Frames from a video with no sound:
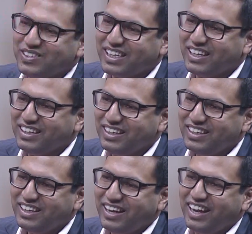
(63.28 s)
working in
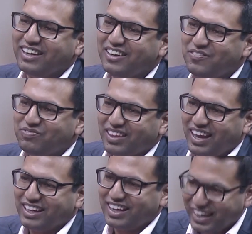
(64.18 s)
India and
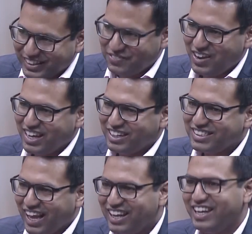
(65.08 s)
I collected my
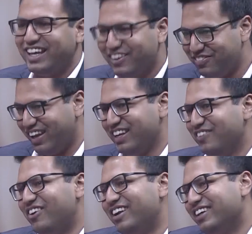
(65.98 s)
salary and finally
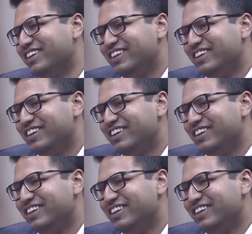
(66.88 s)
bought a...